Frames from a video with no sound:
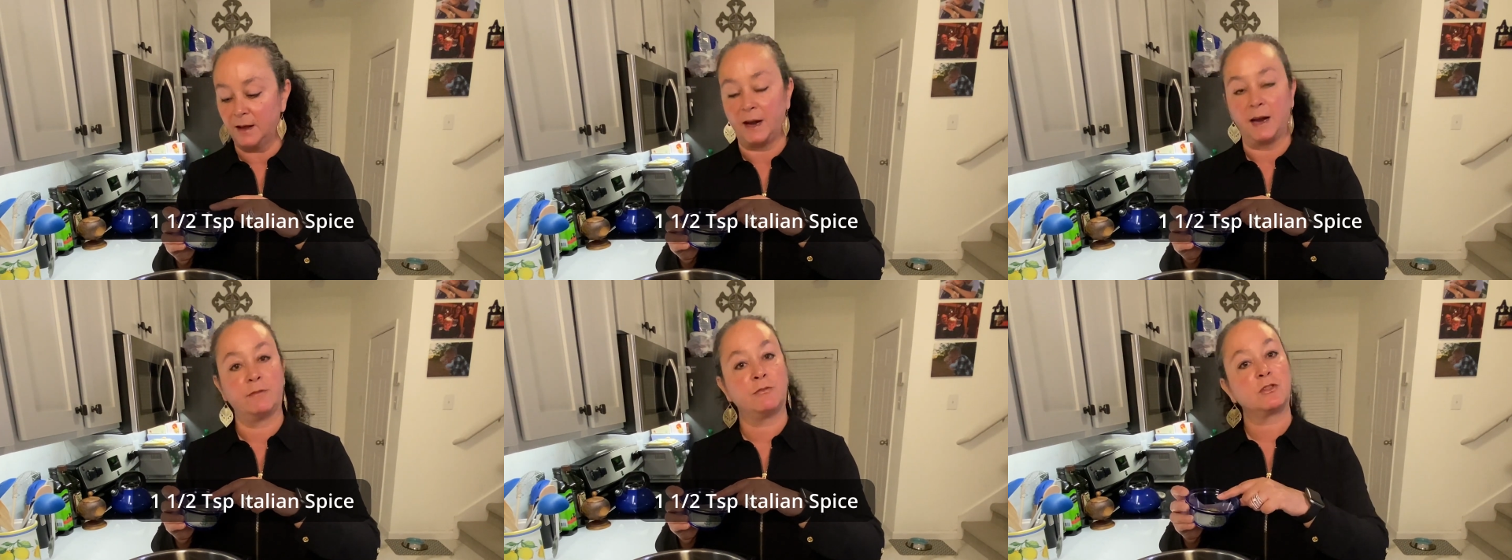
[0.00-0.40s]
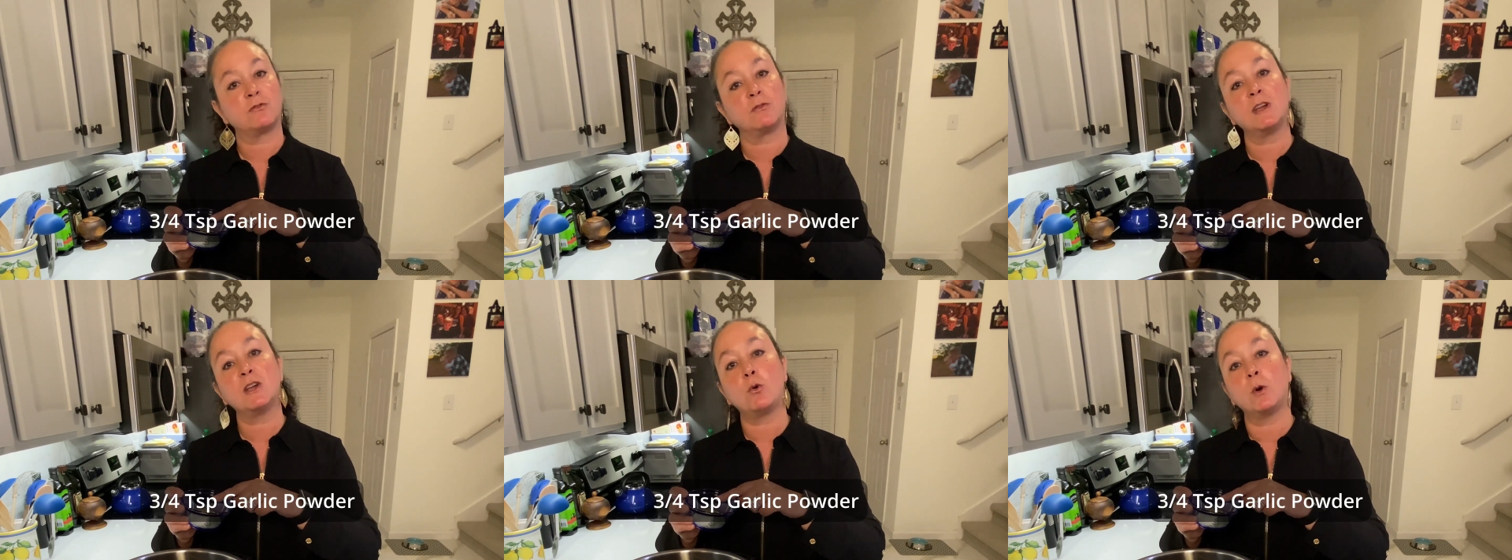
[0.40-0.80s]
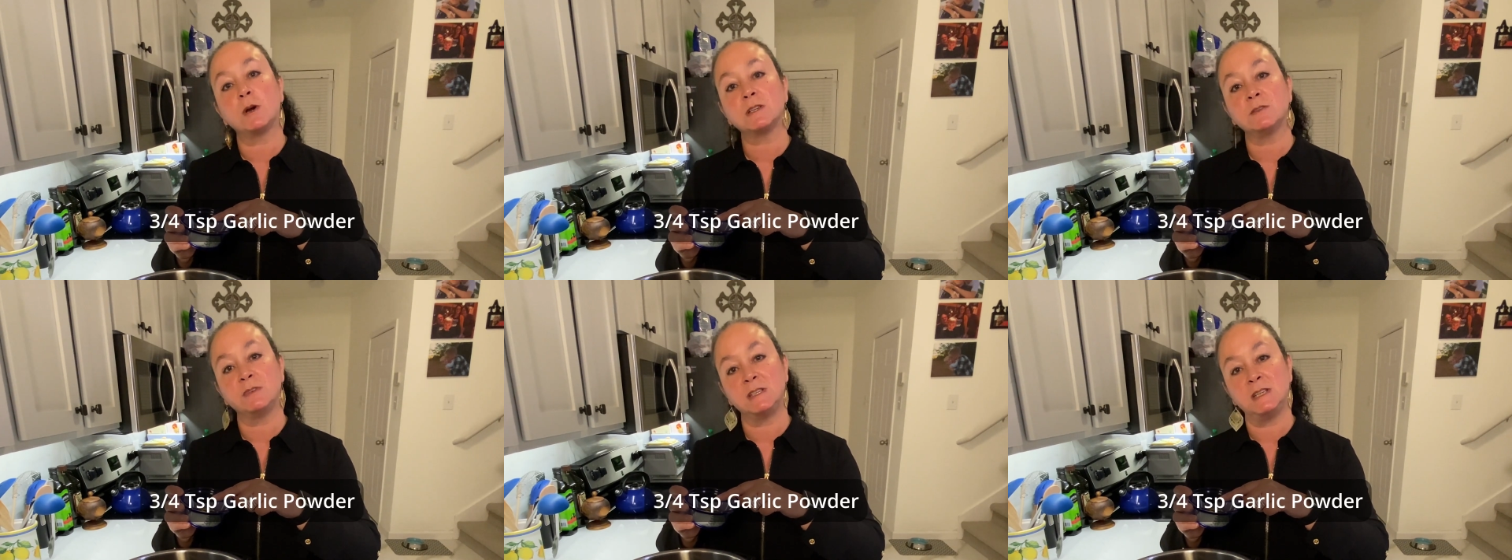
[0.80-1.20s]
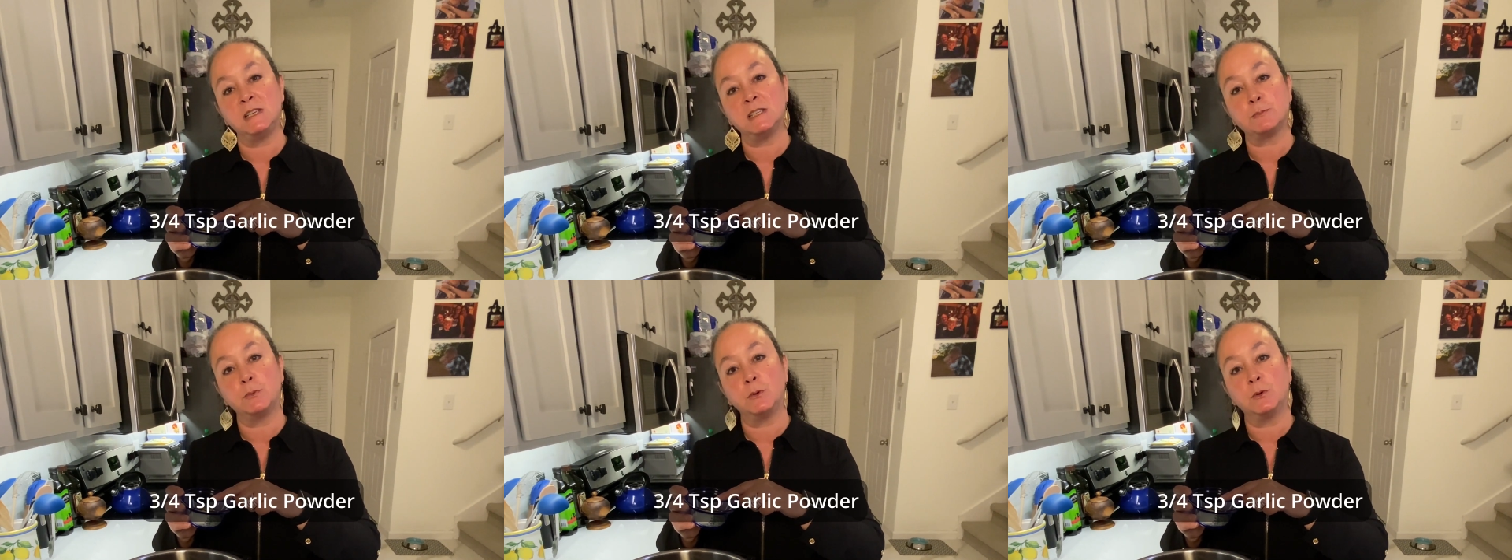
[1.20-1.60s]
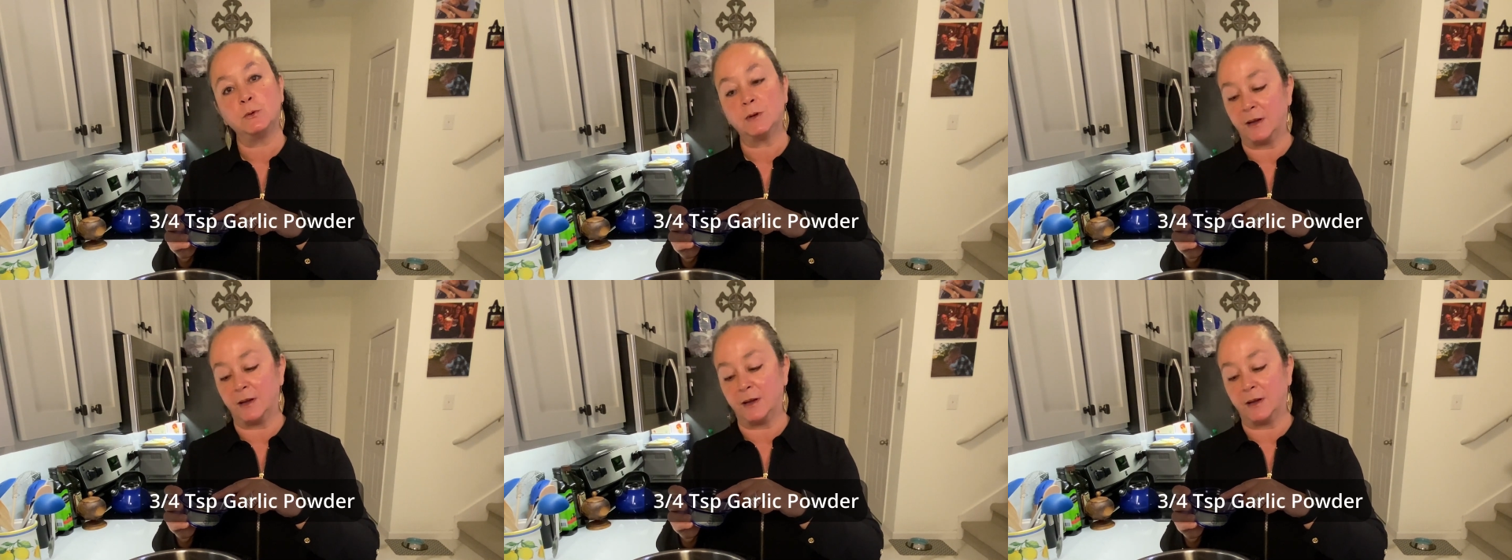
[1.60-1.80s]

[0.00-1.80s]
I have 3/4 of a teaspoon